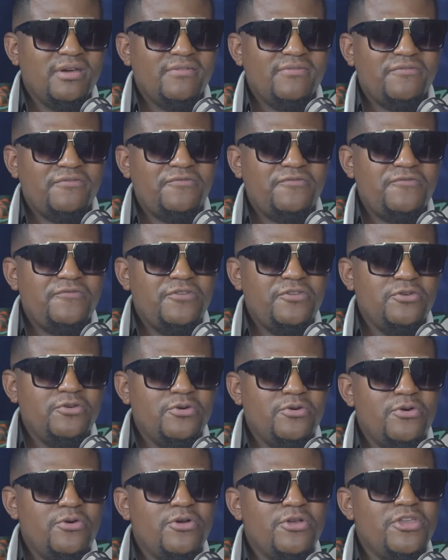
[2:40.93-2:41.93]
a
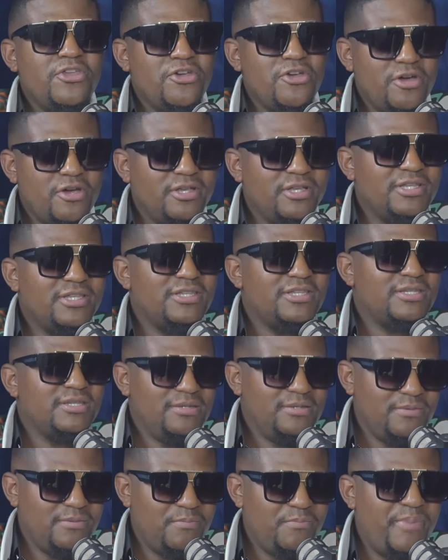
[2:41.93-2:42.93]
few
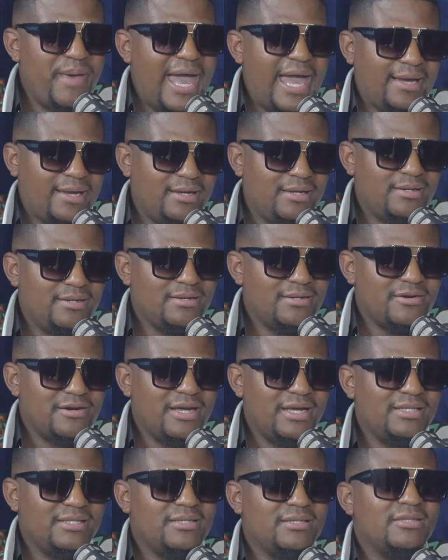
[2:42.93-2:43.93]
years back,
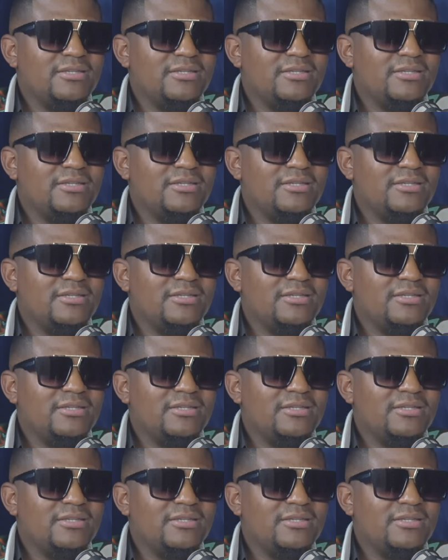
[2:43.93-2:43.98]
right?